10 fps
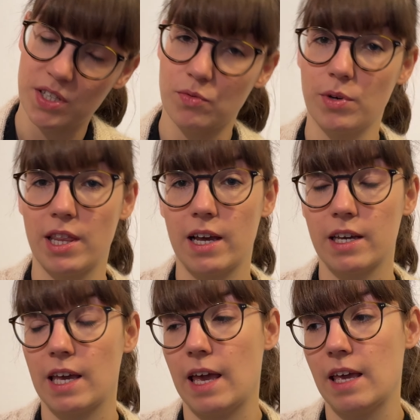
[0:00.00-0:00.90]
it with
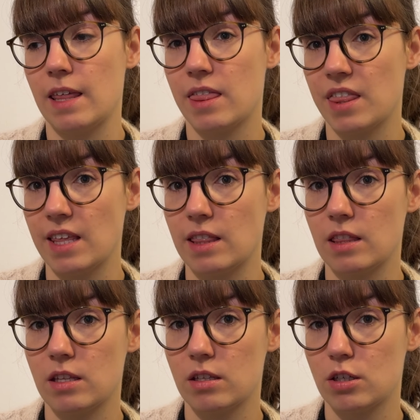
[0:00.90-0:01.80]
like a
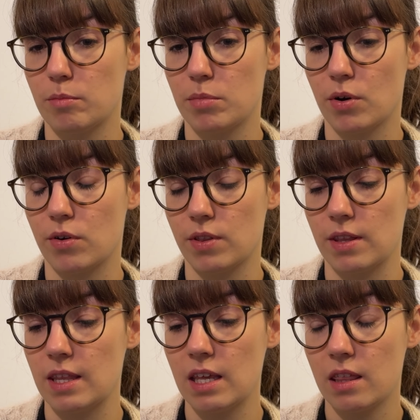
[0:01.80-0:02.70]
thin jumper
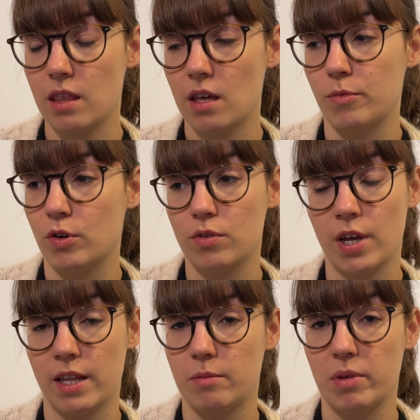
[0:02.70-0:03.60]
underneath, not
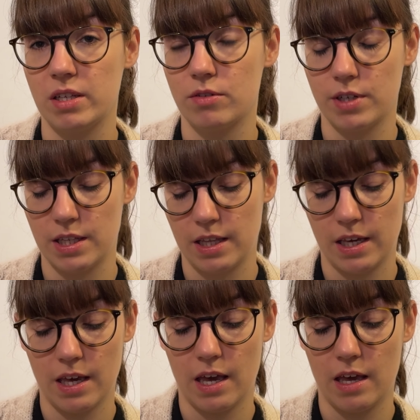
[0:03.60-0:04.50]
handmade or
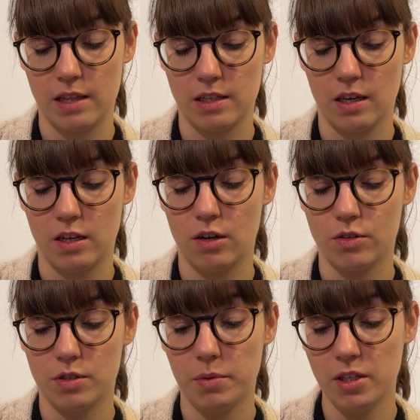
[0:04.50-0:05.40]
anything, and it
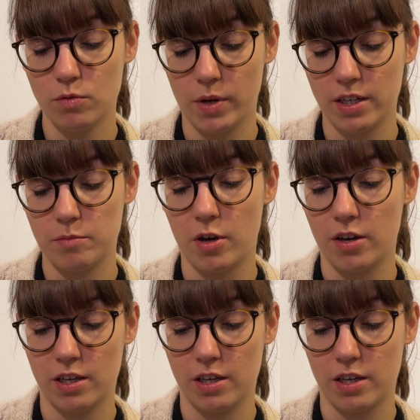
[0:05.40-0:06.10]
looked a bit weird, but